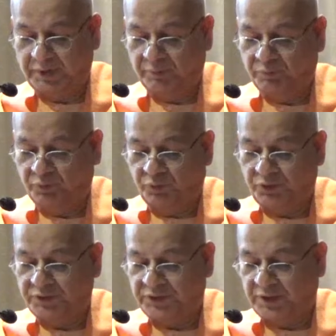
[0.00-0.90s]
the
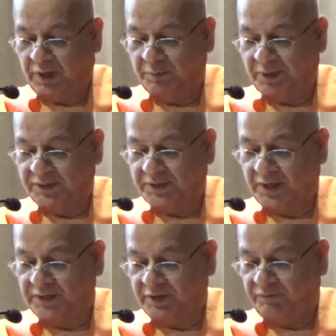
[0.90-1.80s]
more Sri Ramakrishna
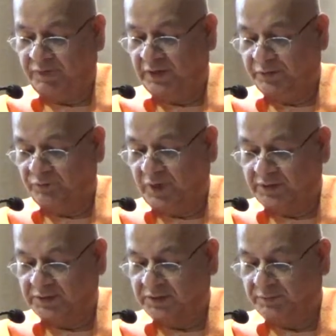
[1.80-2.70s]
is revealed to
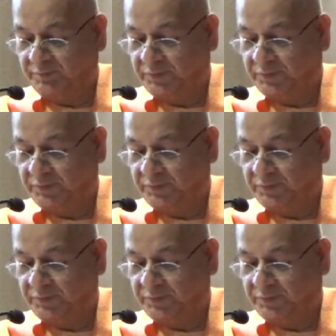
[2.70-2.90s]
us.